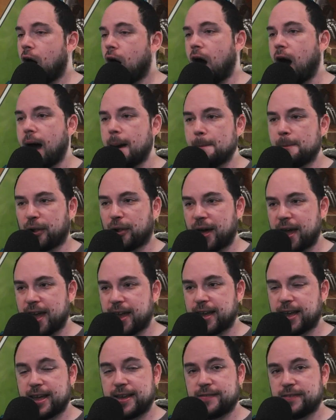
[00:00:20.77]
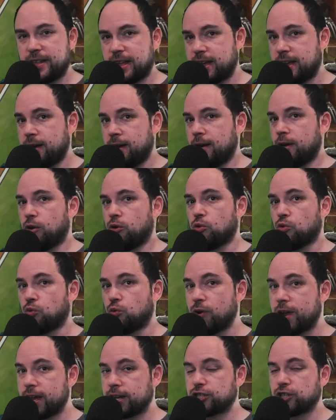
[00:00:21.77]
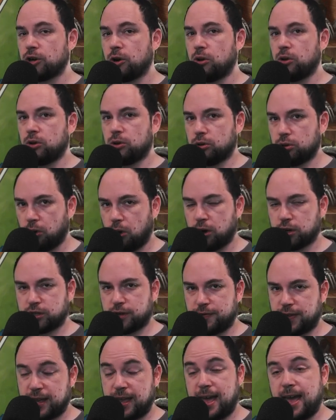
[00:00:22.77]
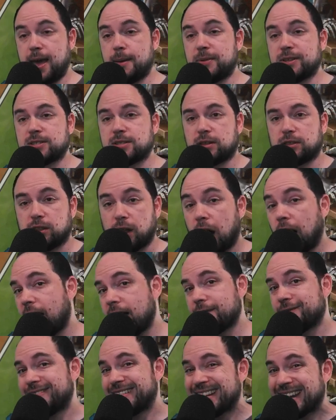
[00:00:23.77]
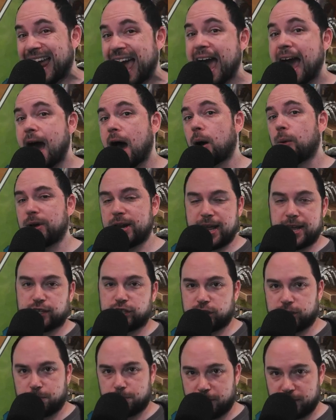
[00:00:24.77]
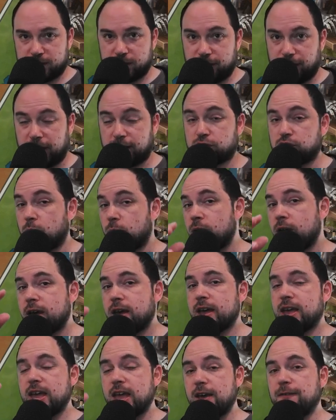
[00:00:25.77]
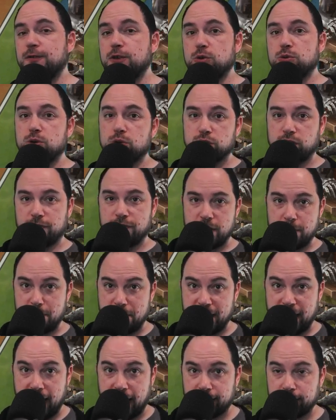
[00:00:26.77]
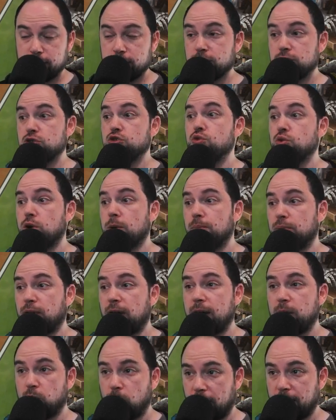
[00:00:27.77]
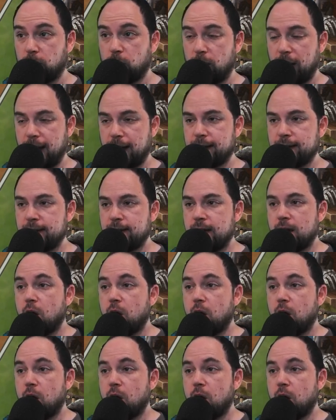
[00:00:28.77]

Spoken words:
I'm playing in the regional launch of the game. It's live now in Asia Pacific. So if you use a VPN, you could play right away.